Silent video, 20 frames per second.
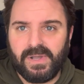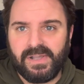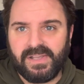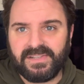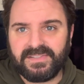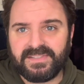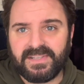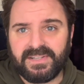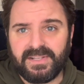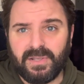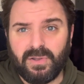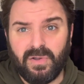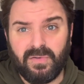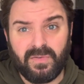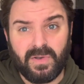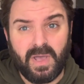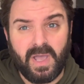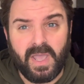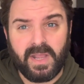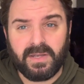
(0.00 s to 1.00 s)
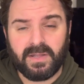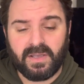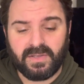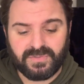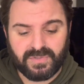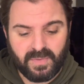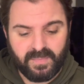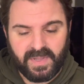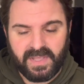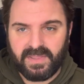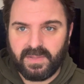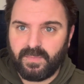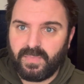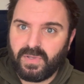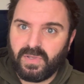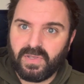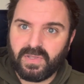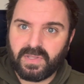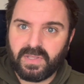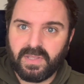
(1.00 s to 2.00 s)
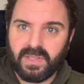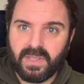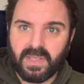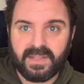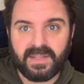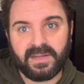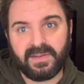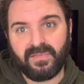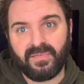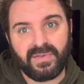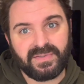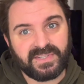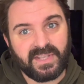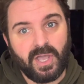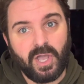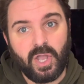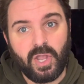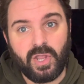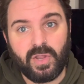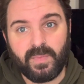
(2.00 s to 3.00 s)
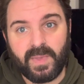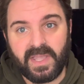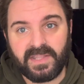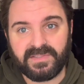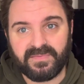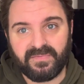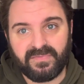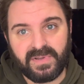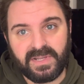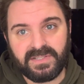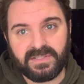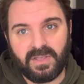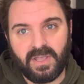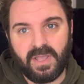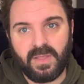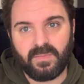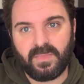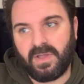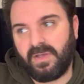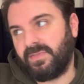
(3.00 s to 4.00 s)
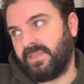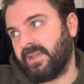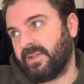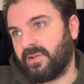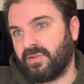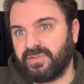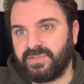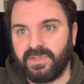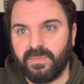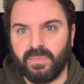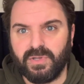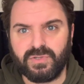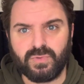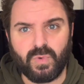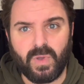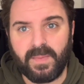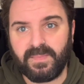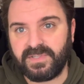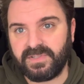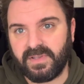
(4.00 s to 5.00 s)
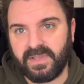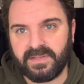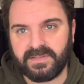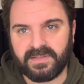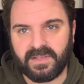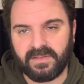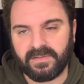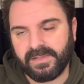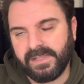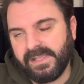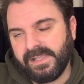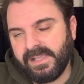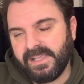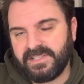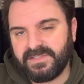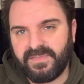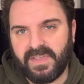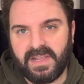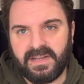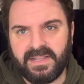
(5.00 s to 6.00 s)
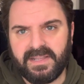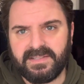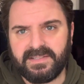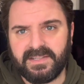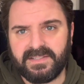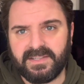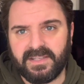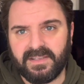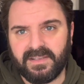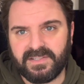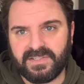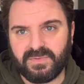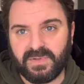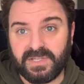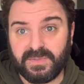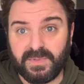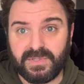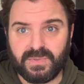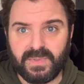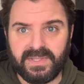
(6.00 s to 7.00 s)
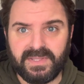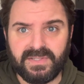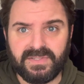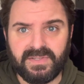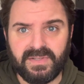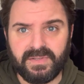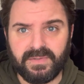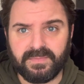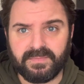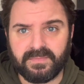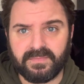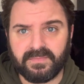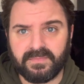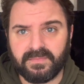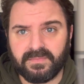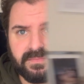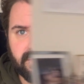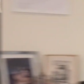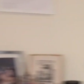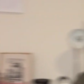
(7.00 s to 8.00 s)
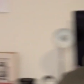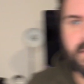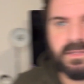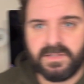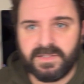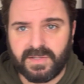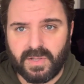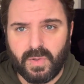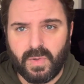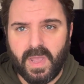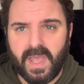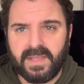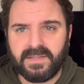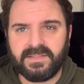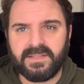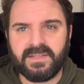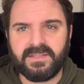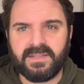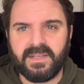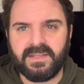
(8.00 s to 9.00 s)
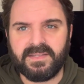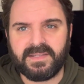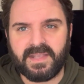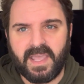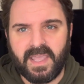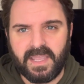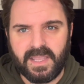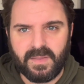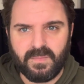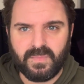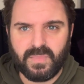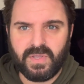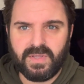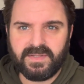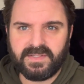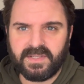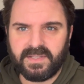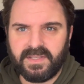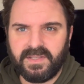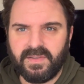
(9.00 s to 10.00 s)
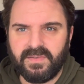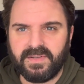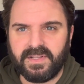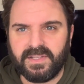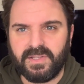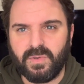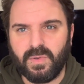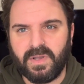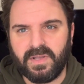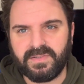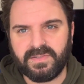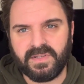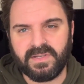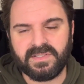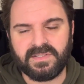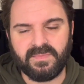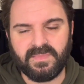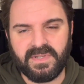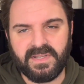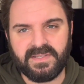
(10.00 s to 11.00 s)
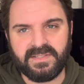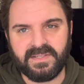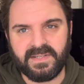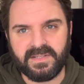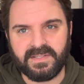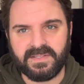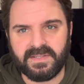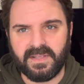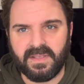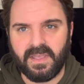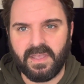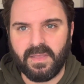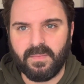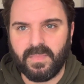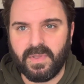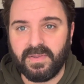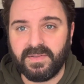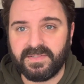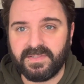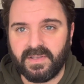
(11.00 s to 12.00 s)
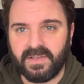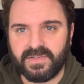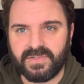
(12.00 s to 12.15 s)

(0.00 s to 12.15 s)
studying offline, I'd do a bit in the book, and then if I was at home, had some free time, I'd then go onto the module website. So it's fairly easy to switch between the two. So as this is a music unit, you are doing some listening to Mozart